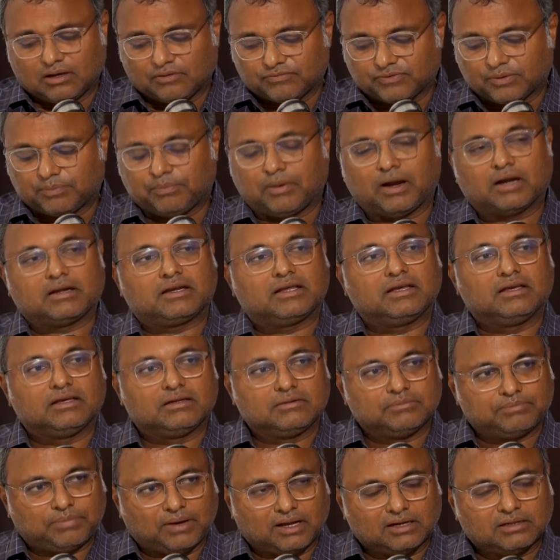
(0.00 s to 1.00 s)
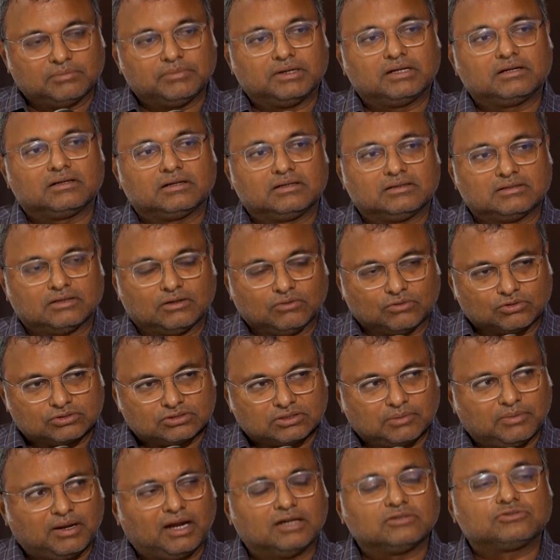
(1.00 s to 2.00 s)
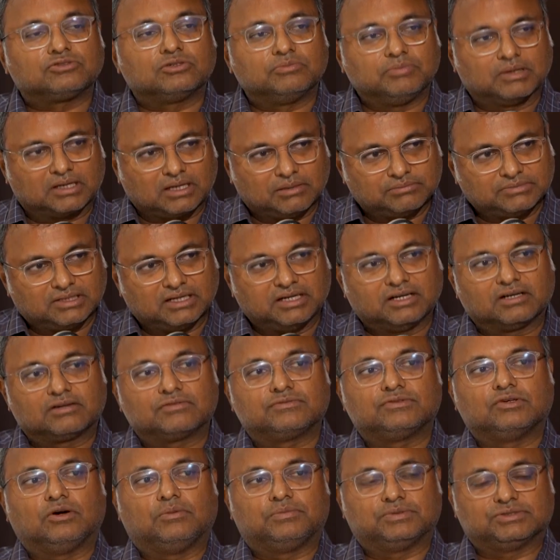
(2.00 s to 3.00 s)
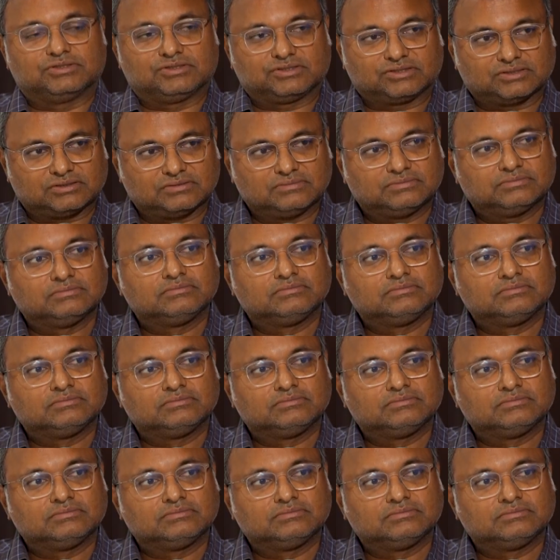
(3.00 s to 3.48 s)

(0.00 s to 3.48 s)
the party in Parliament in the Lok Sabha and should become the leader of the opposition.